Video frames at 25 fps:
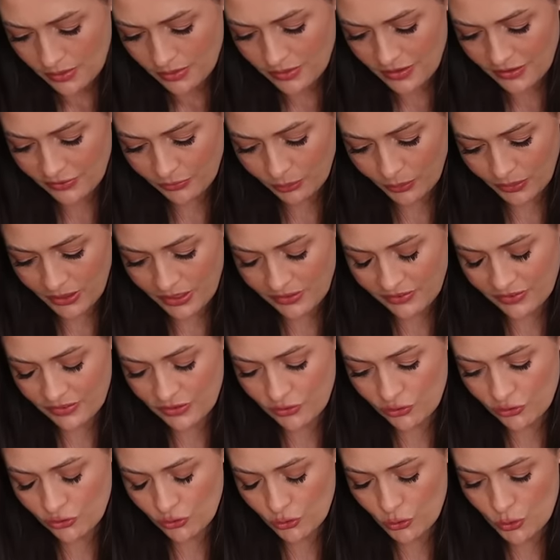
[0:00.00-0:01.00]
This one is in the
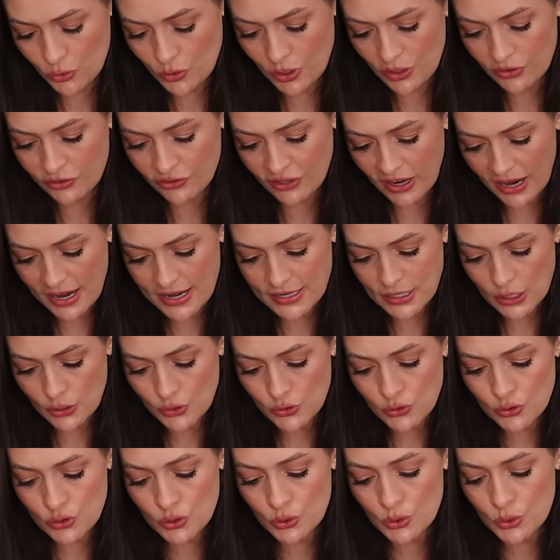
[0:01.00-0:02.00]
shade
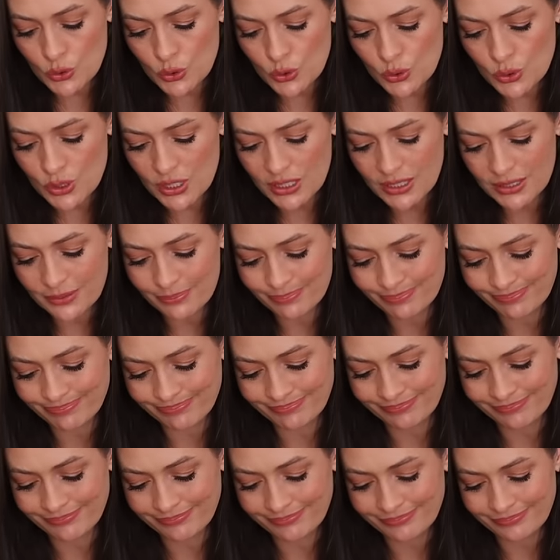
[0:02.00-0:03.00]
Nude
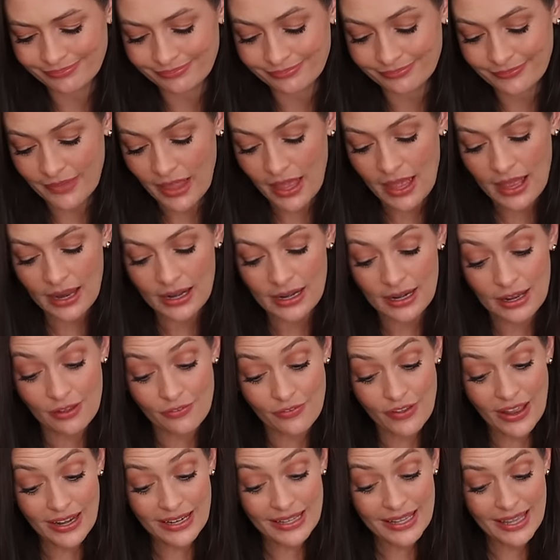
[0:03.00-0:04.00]

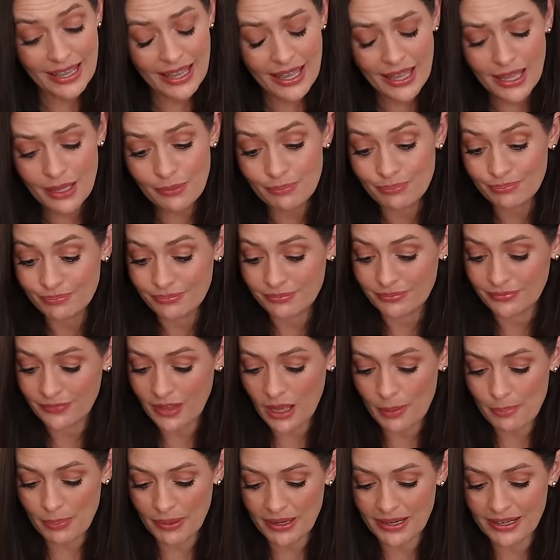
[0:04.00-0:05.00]
Lavalier,
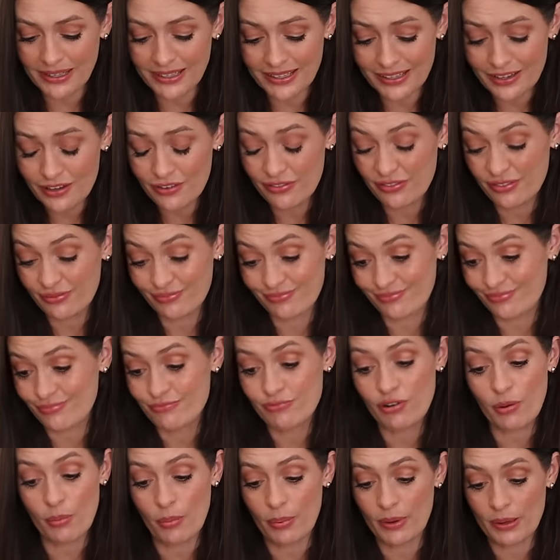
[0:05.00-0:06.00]
I believe.
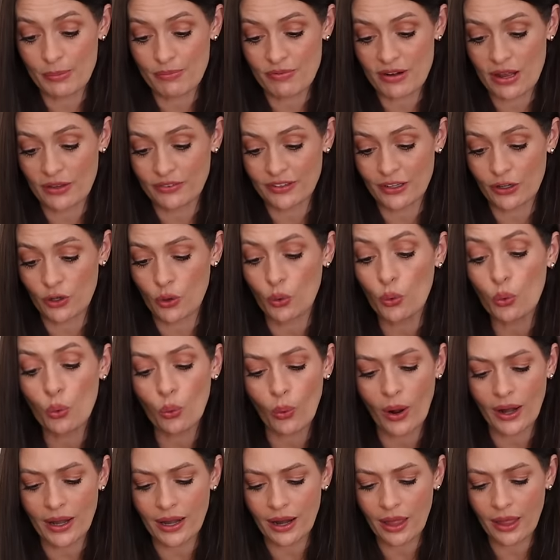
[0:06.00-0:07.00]
probably pronounce it. Oh,
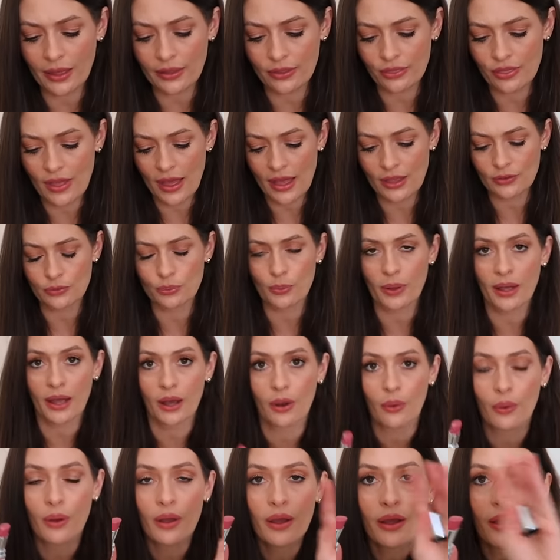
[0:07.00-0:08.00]
I like that as
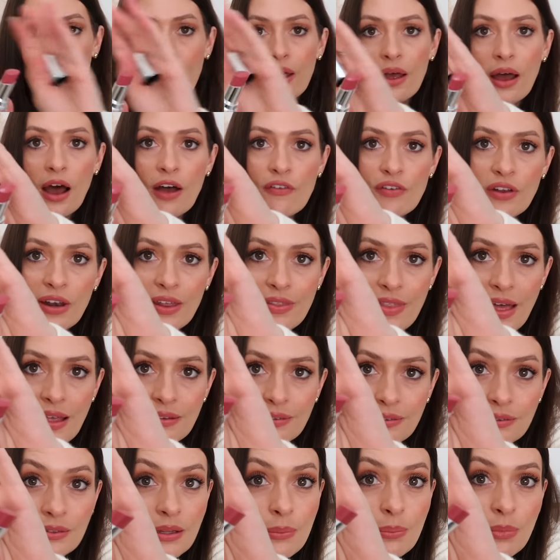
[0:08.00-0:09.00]
well. I feel like
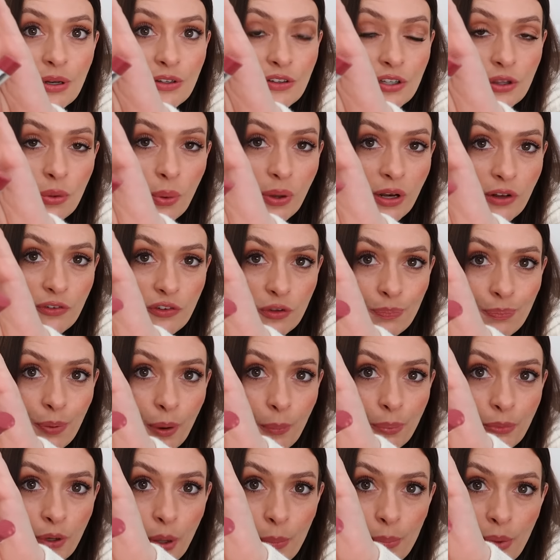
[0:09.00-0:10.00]
that's similar to the one I've just
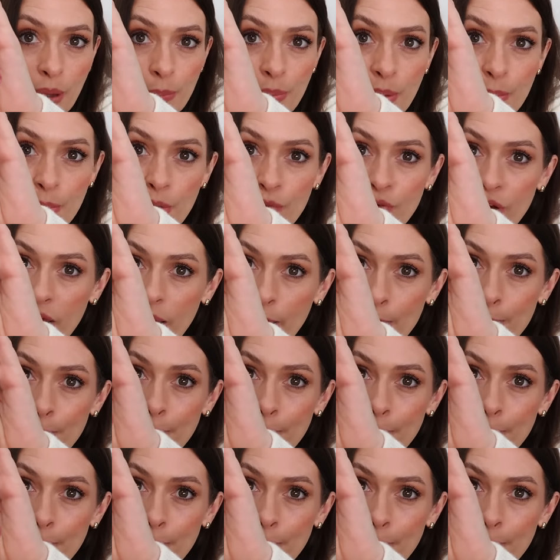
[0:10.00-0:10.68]
popped on, but a bit more of like a